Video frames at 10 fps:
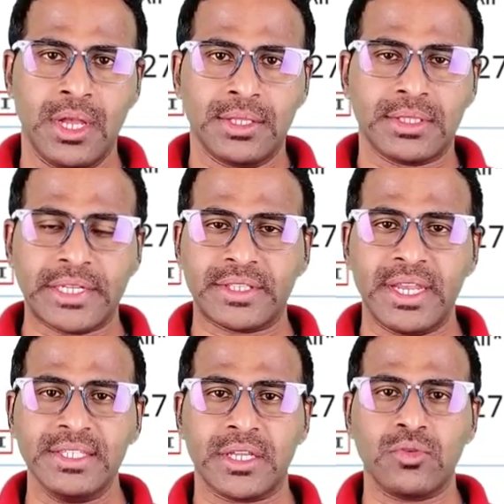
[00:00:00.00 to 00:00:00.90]
That's the
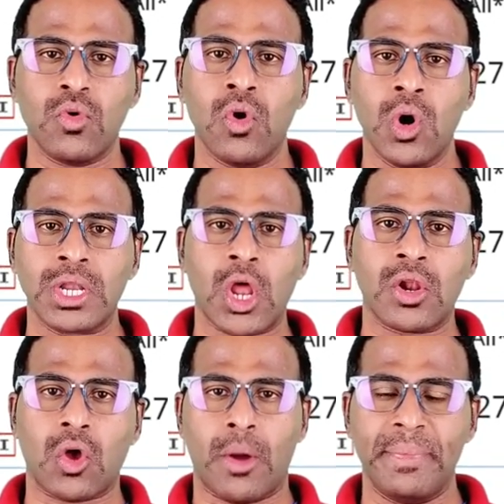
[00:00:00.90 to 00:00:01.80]
reason overall
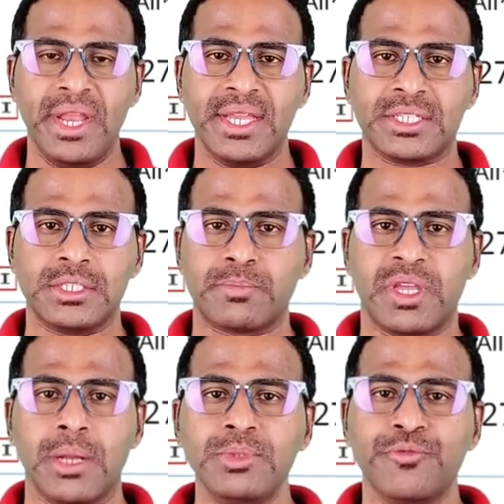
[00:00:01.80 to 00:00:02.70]
combinations
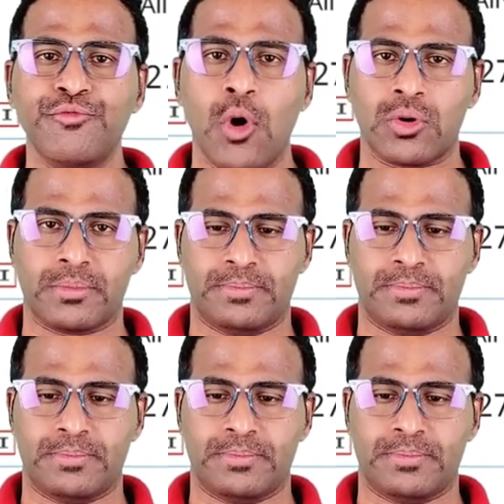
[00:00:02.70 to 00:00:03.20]
becomes 4.